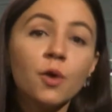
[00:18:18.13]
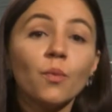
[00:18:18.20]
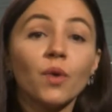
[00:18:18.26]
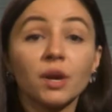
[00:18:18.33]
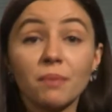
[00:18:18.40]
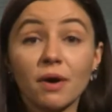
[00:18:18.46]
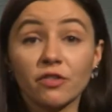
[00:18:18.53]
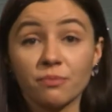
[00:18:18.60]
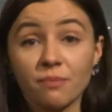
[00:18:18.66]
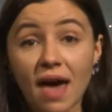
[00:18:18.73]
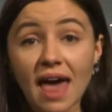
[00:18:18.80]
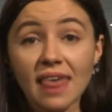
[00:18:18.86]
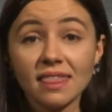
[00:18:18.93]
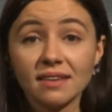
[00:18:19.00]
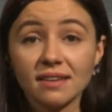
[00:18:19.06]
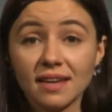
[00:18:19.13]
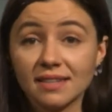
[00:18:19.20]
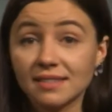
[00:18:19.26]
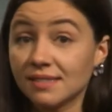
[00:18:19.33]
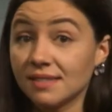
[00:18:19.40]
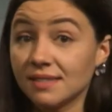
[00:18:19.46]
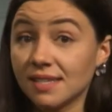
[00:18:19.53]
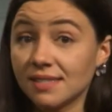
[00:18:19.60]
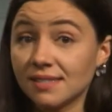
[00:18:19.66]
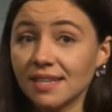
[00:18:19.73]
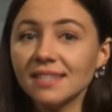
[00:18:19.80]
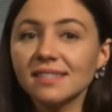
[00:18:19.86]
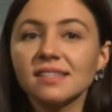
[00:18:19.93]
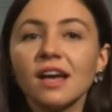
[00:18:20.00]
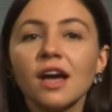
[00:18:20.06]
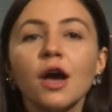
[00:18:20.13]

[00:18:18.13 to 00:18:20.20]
What about math and statistics?